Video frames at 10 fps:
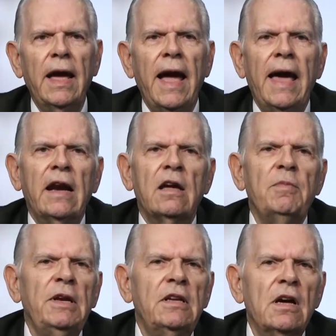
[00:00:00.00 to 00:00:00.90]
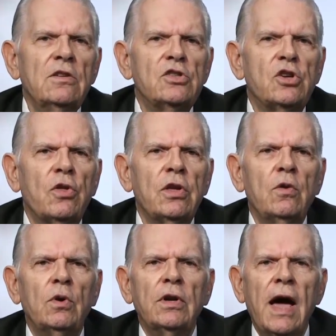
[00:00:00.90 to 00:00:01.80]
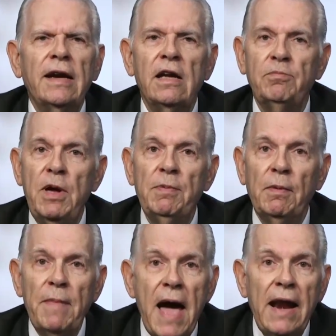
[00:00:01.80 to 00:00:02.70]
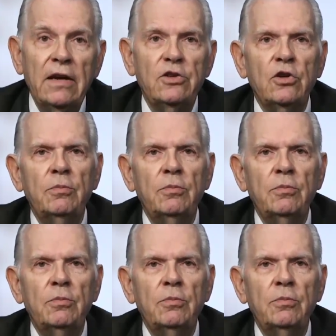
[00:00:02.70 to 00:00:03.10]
and it can be done so that you will not get people mad at you,